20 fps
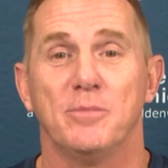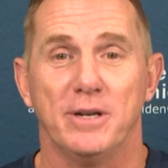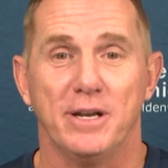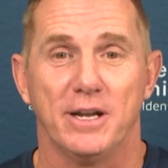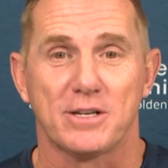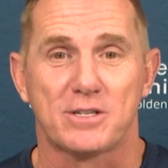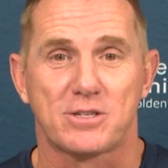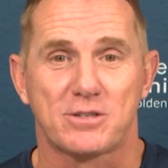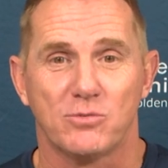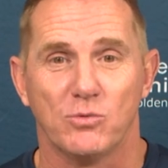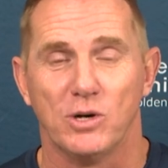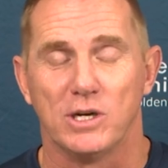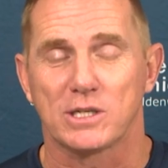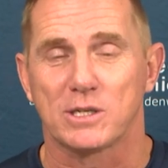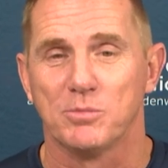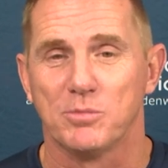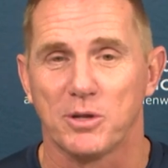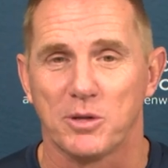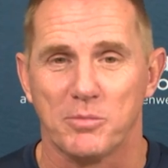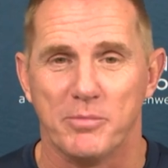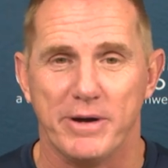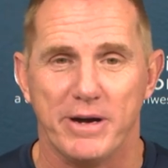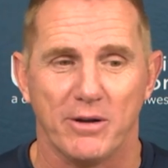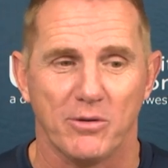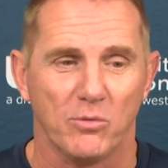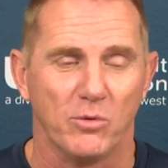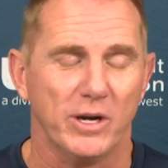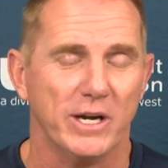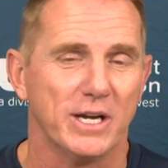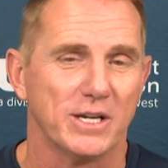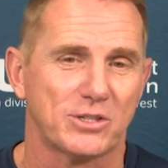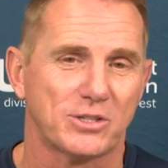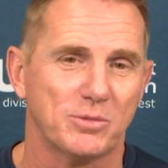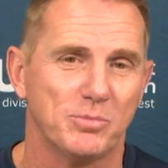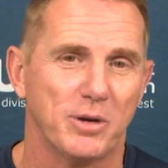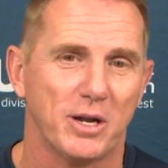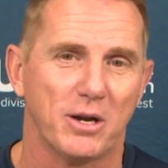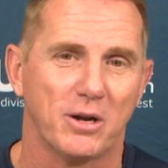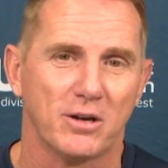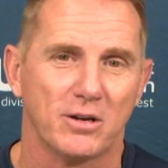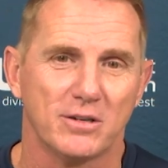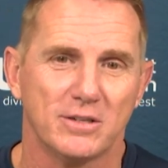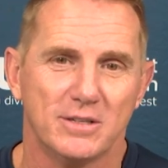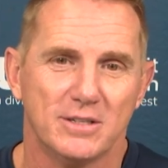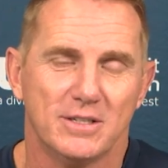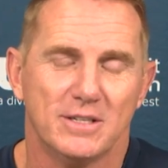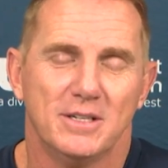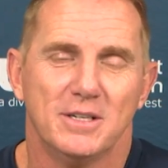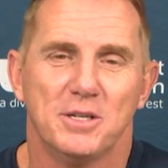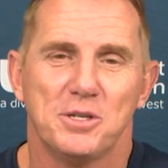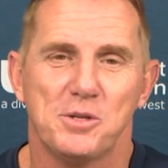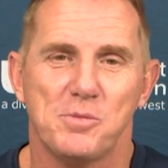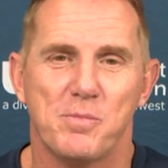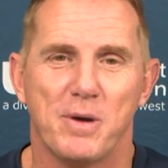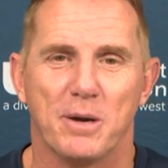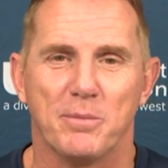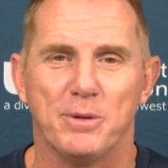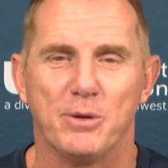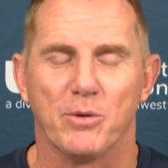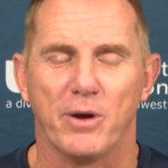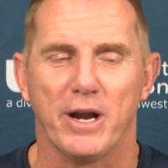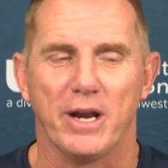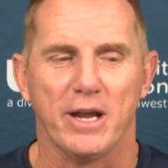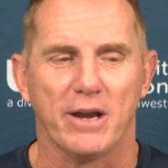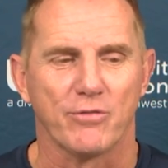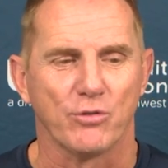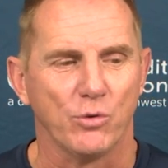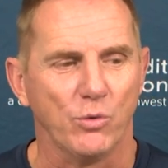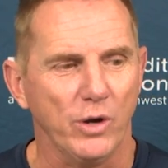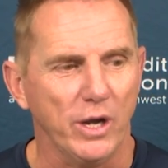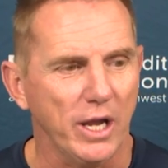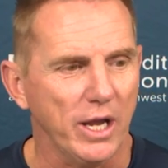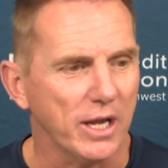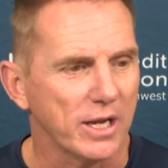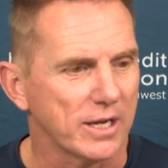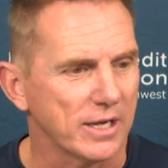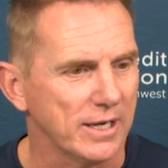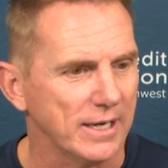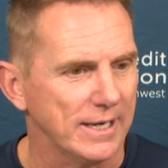I mean, that's welcome to the Mountain West. You better be ready every week.